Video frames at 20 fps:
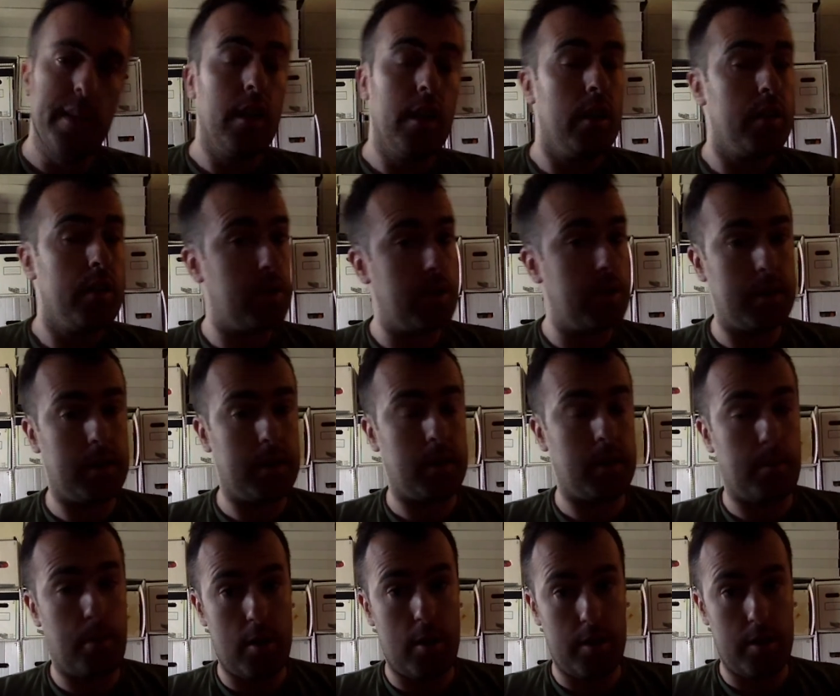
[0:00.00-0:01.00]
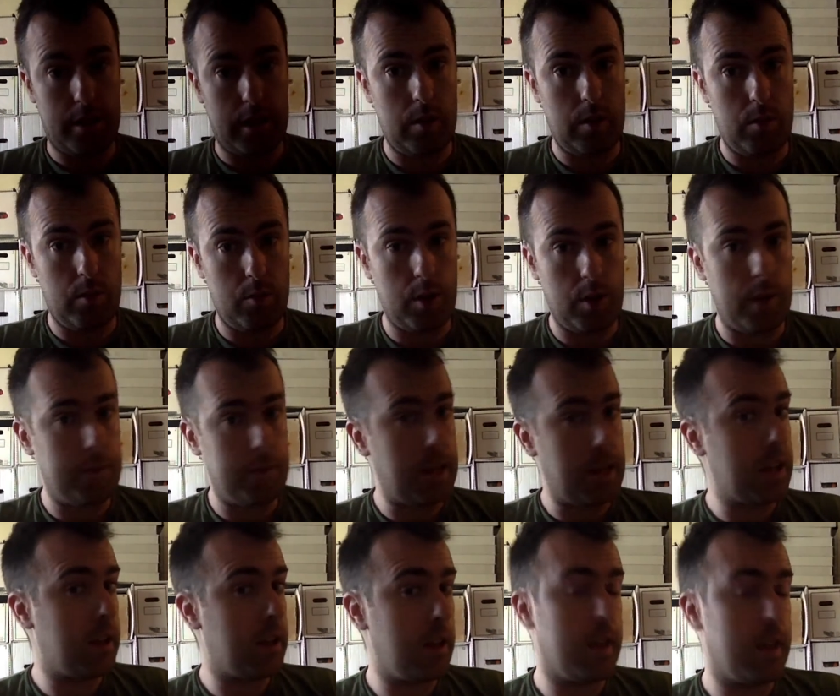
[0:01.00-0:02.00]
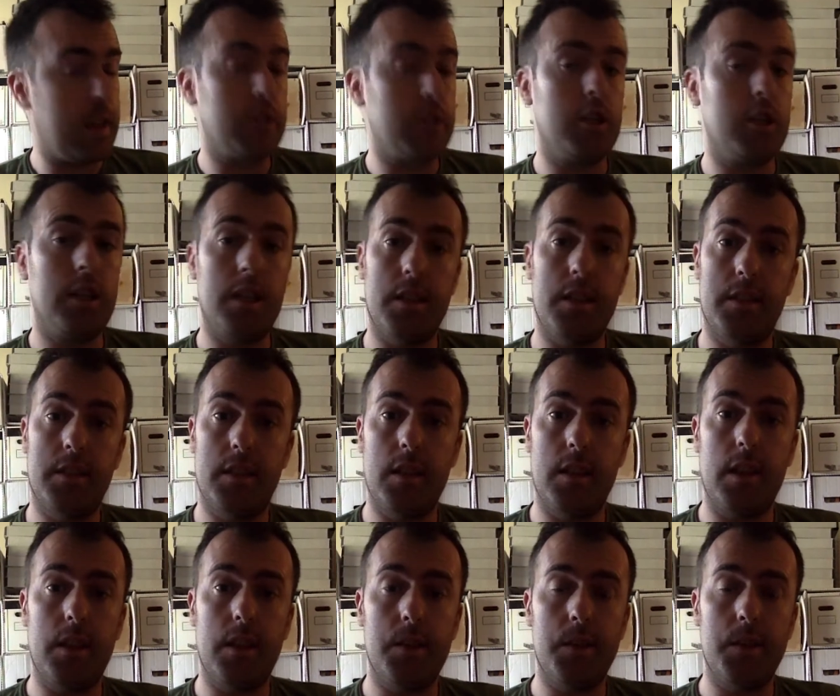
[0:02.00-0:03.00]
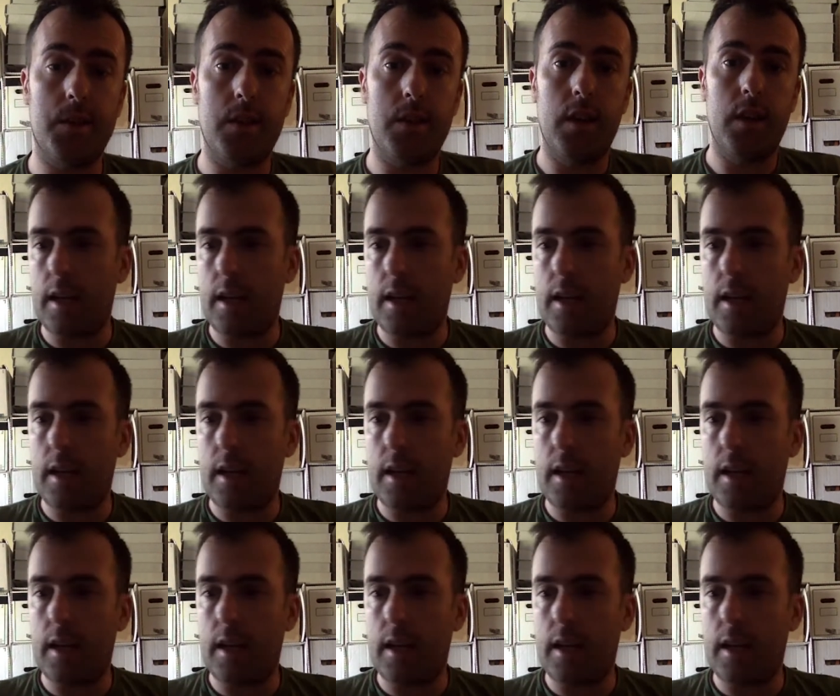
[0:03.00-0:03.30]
So this is the part 2 of that collection in Encinitas.